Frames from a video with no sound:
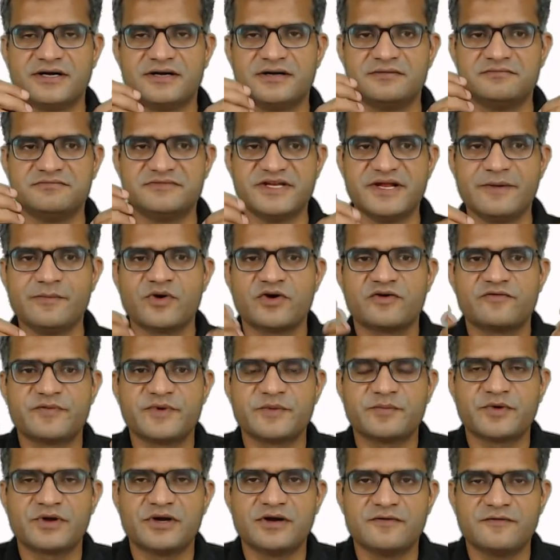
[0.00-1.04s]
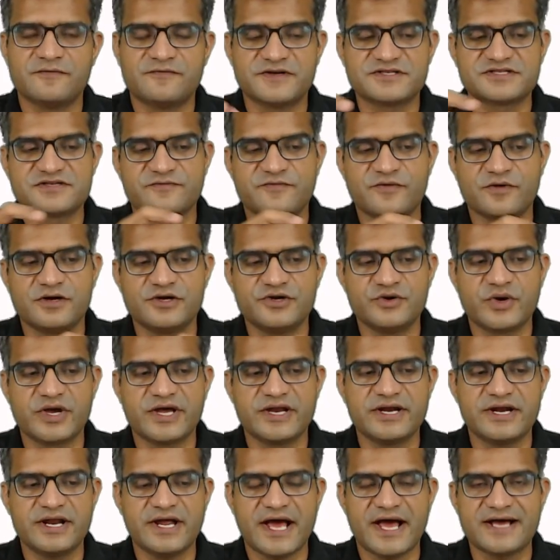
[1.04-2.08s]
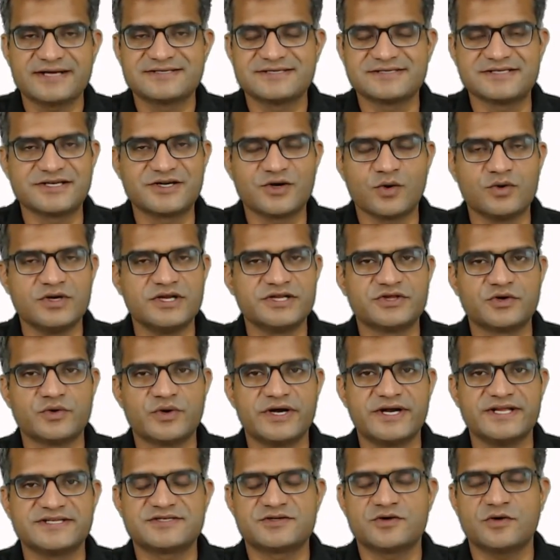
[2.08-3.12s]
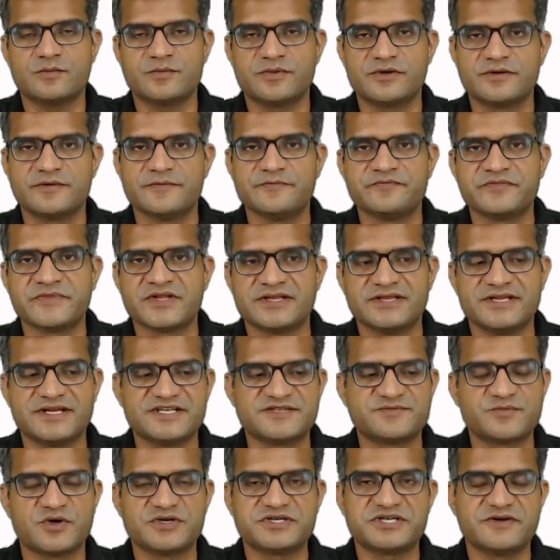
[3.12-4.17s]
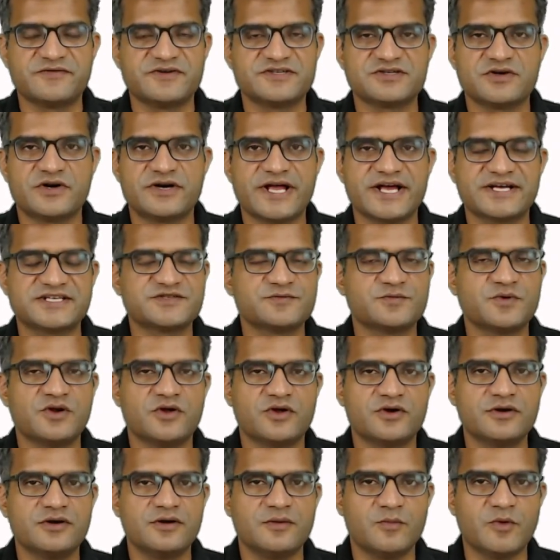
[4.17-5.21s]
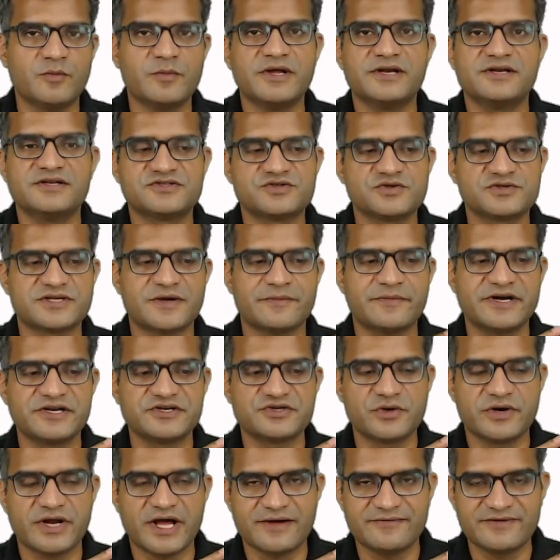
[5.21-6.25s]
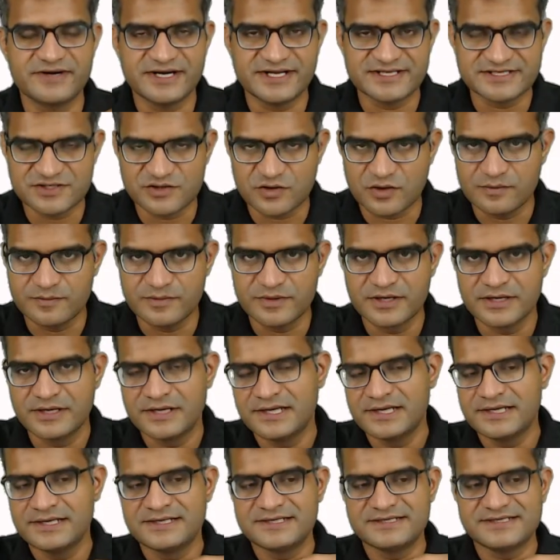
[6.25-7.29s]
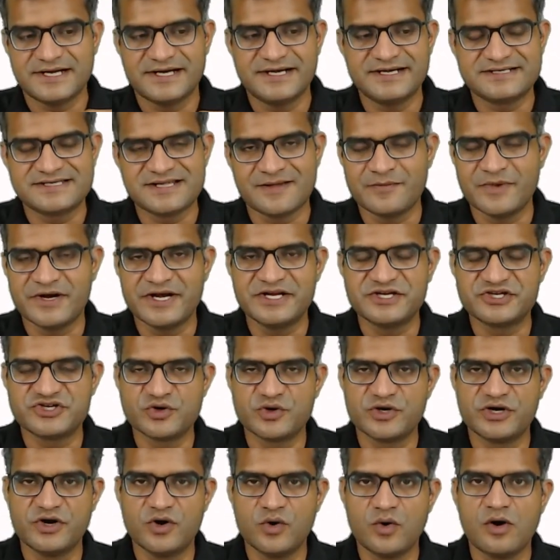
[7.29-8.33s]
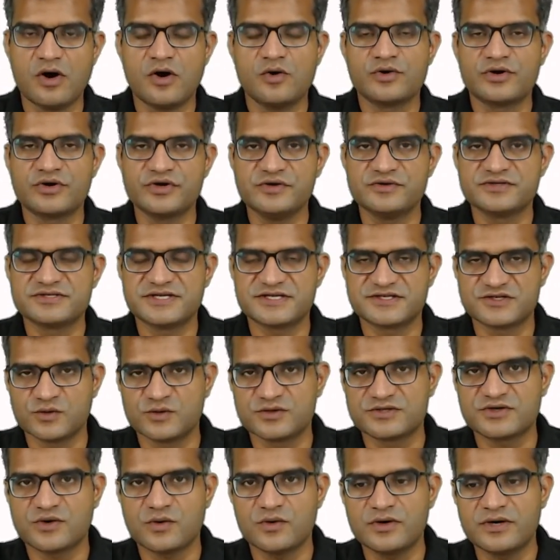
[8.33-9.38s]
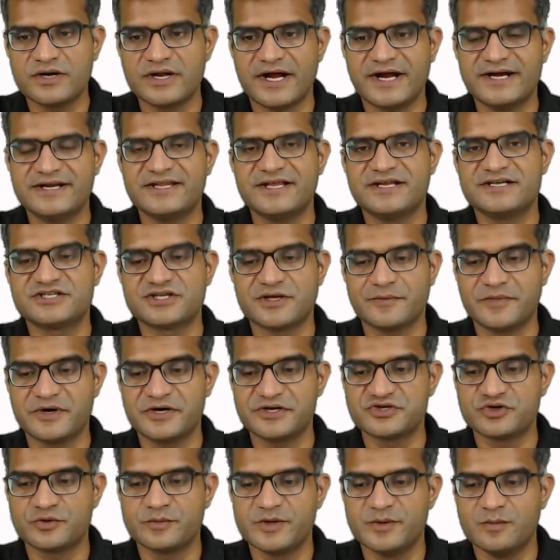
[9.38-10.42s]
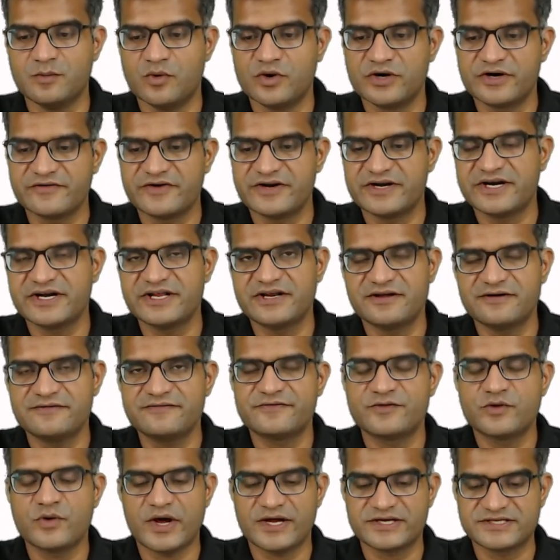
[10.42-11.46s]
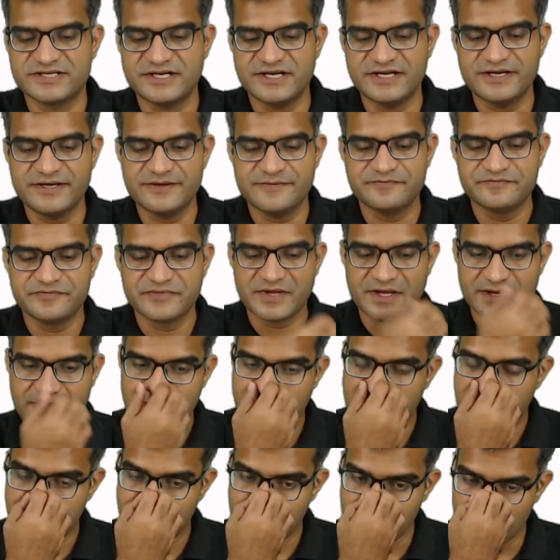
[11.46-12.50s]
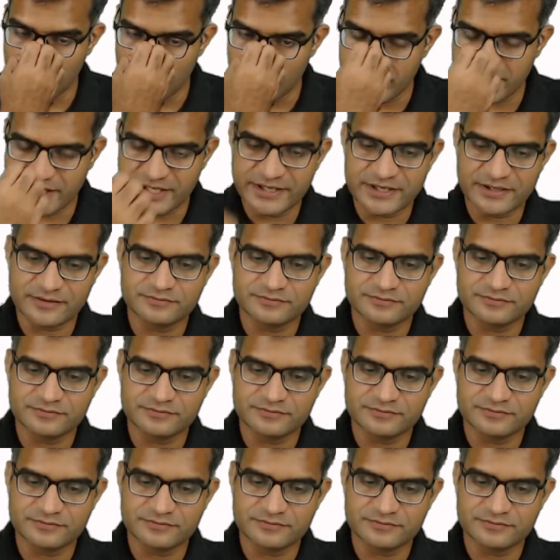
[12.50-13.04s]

number of people, first of all, you can access it only through a desktop. The response sheet was not accessible on mobile. So somebody should have a desktop and somebody should know how to use the source code, and then somebody should be motivated enough to actually upload it